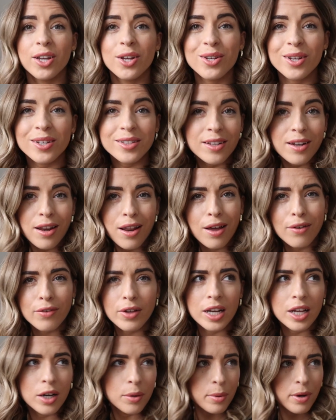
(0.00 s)
who doesn't love
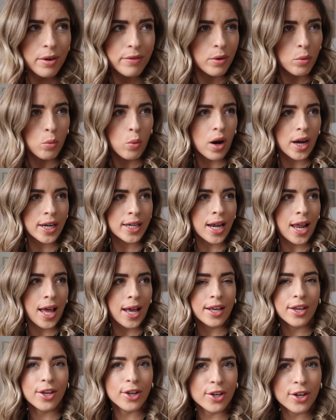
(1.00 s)
a little bit of a wide
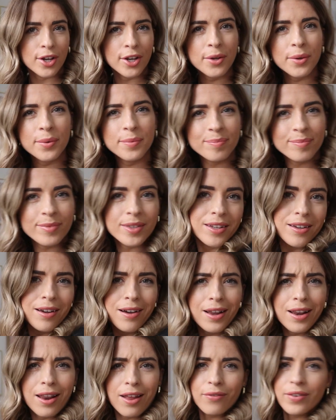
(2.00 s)
leg, you know?
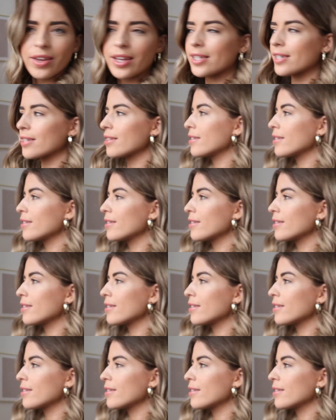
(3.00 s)
I love it.